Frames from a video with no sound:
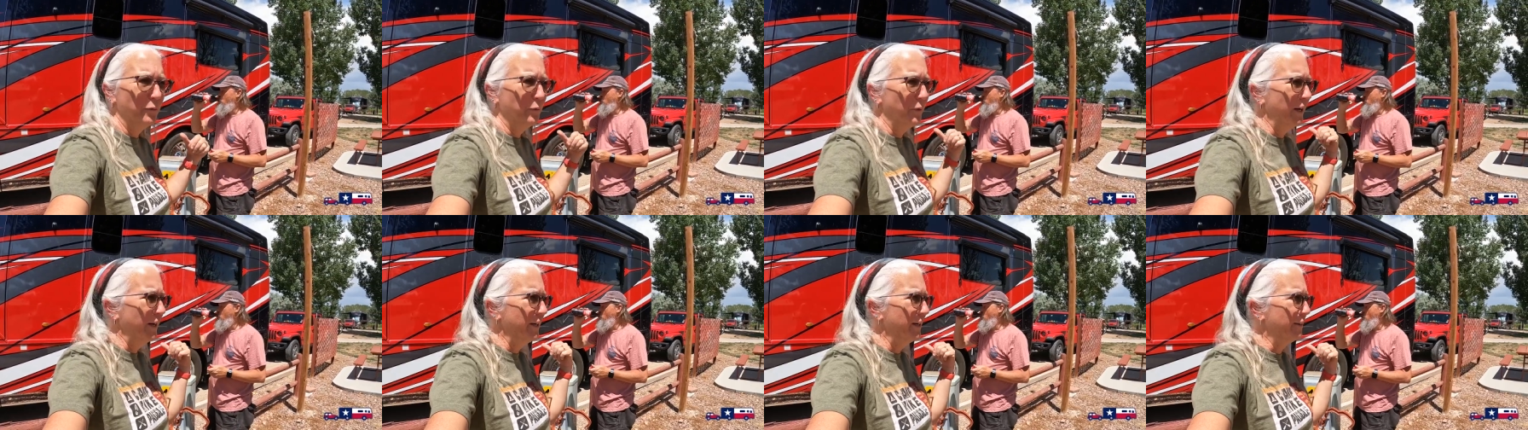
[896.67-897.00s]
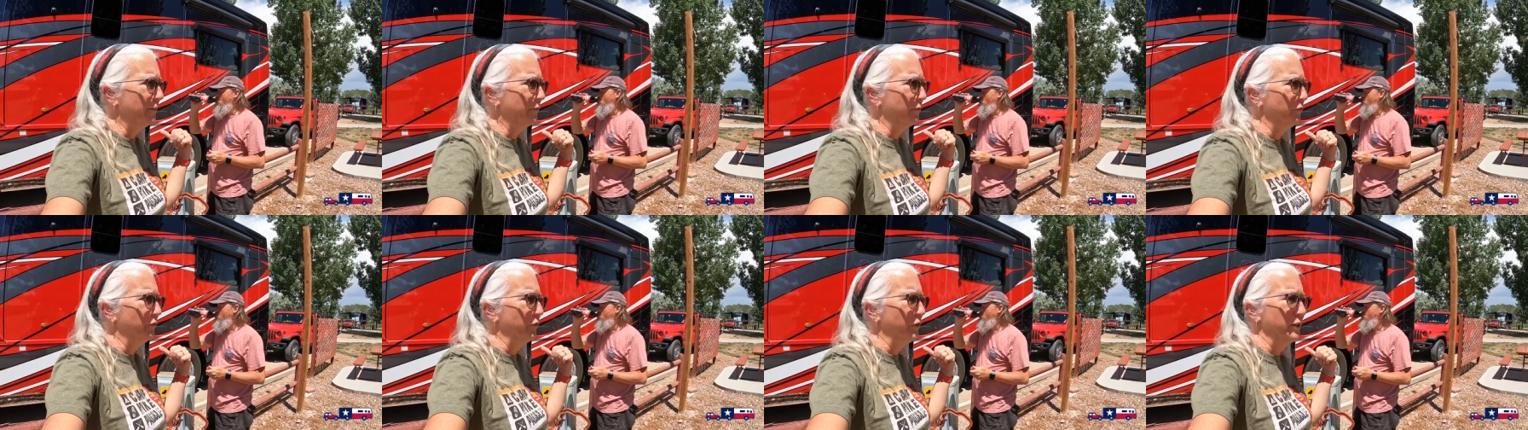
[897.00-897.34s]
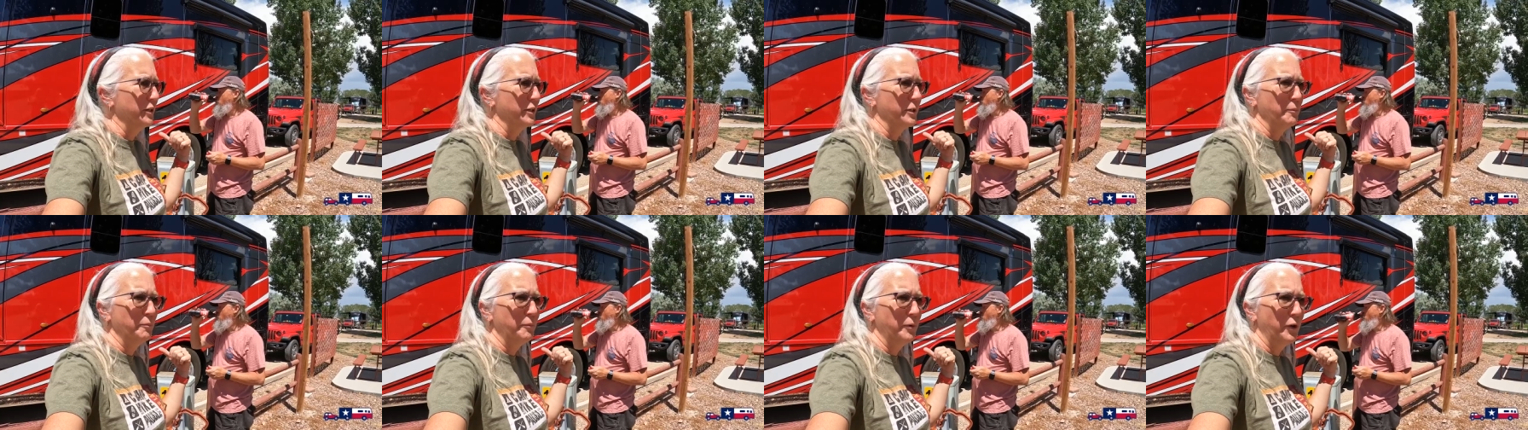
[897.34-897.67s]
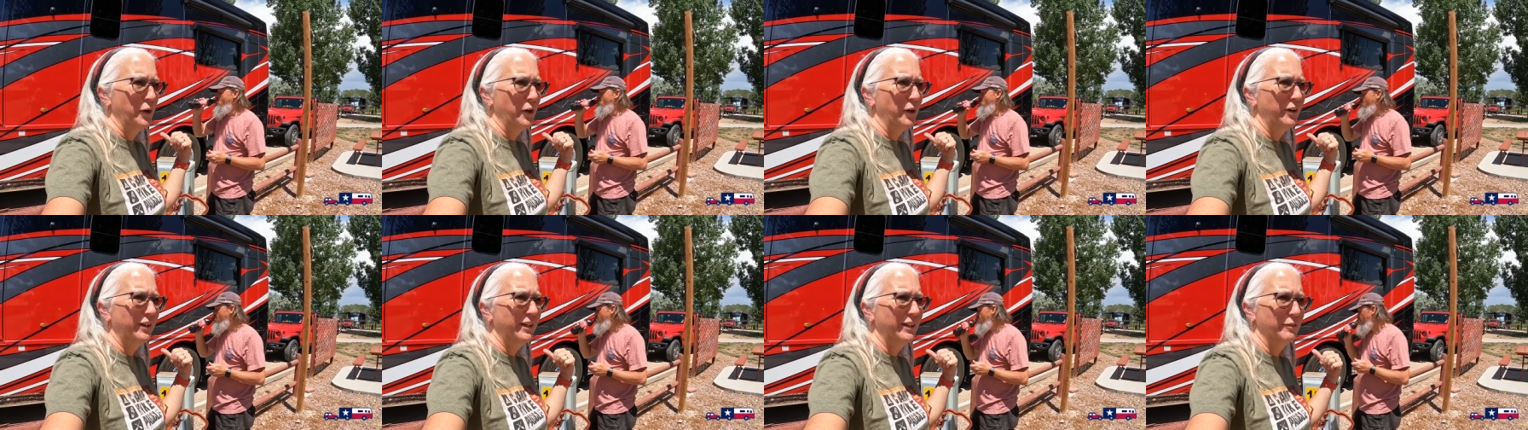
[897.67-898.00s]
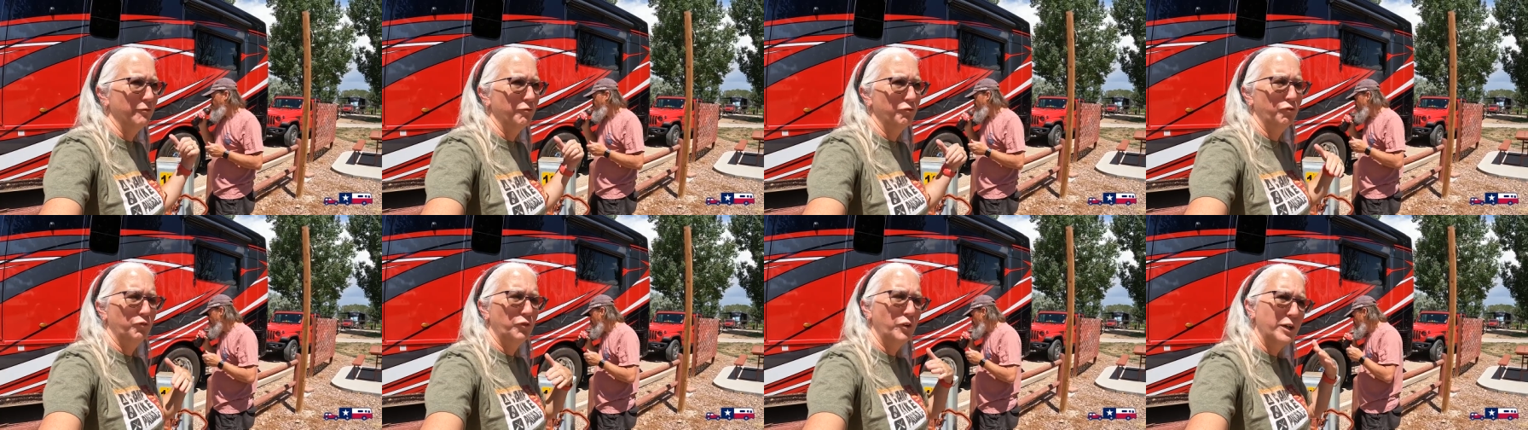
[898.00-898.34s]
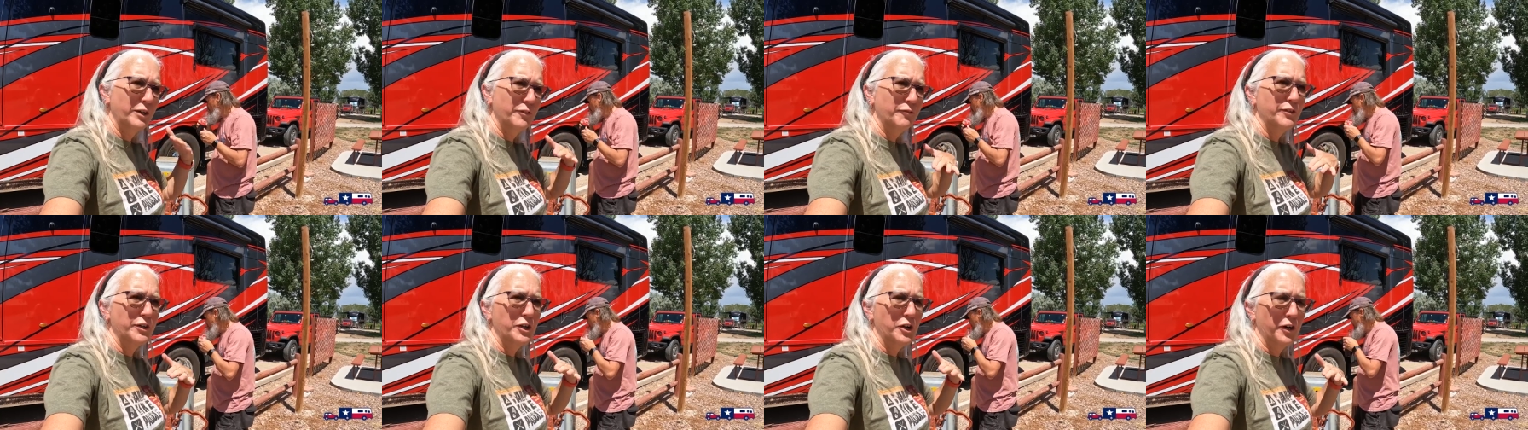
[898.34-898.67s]
right at the front of the park, in
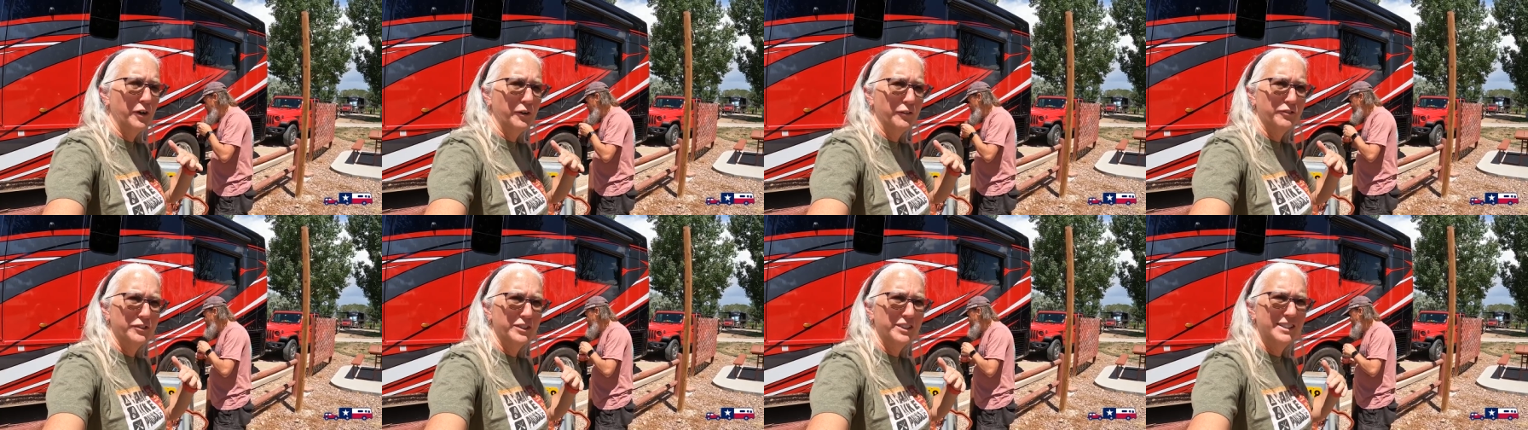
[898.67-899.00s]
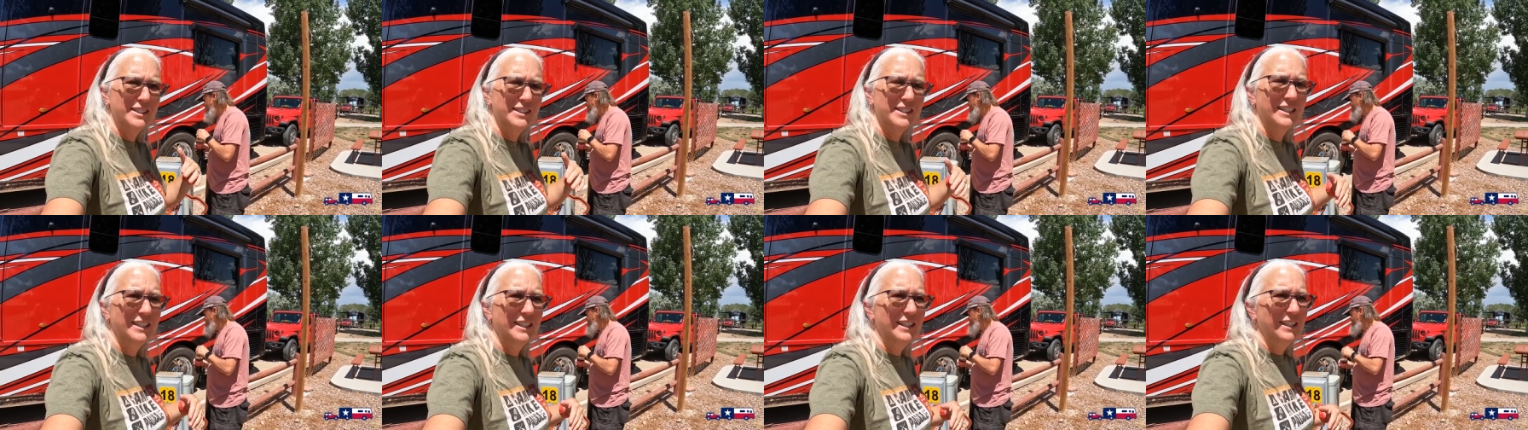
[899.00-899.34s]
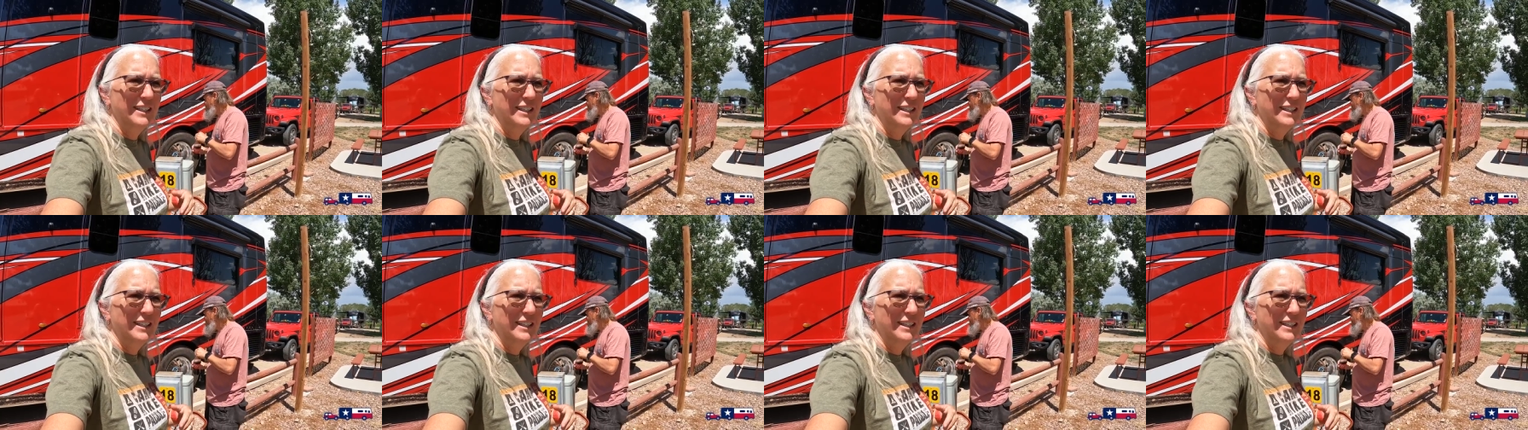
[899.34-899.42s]
front of the office,